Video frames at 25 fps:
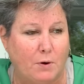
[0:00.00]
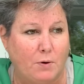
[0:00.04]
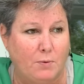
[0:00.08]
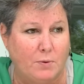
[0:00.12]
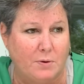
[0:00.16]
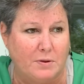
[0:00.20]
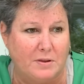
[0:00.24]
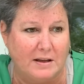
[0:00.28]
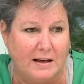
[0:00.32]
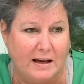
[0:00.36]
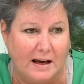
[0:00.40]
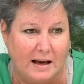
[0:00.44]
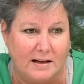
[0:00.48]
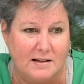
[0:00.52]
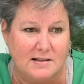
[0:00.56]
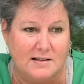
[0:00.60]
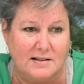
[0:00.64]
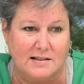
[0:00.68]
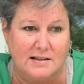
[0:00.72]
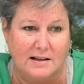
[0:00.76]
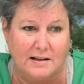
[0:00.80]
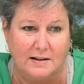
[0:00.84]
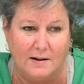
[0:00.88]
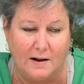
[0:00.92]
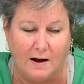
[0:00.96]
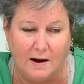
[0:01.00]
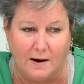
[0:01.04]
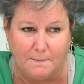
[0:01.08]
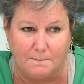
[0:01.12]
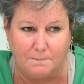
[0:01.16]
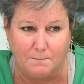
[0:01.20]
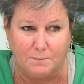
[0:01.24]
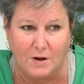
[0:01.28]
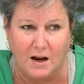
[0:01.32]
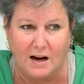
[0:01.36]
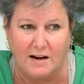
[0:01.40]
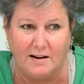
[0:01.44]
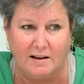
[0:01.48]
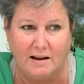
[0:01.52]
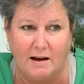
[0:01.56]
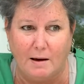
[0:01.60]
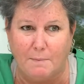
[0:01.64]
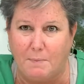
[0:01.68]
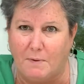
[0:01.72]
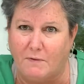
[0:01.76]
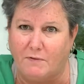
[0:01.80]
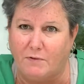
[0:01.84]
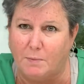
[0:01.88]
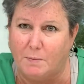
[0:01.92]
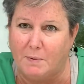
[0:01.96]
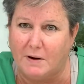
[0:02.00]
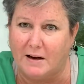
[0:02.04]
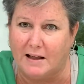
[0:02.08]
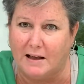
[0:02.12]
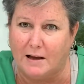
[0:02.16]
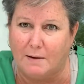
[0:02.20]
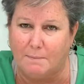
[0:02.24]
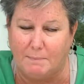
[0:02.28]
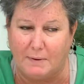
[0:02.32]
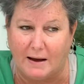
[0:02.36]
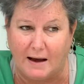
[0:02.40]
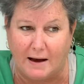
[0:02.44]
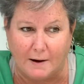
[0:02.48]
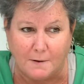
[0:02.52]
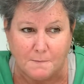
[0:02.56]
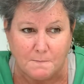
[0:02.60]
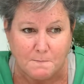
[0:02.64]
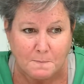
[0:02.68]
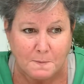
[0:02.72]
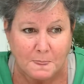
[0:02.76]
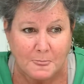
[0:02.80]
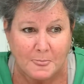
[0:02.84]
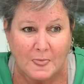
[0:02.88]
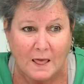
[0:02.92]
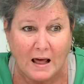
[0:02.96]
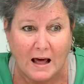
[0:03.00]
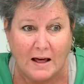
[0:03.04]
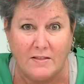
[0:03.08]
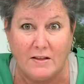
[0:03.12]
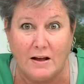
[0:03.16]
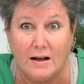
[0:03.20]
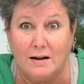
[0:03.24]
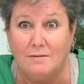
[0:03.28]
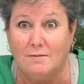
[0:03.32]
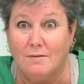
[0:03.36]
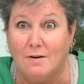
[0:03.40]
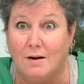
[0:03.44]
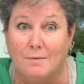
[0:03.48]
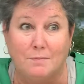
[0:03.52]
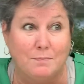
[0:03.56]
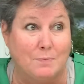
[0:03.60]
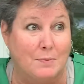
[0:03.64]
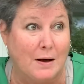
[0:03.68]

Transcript: with the guests and kind of kept everybody at bay. And then,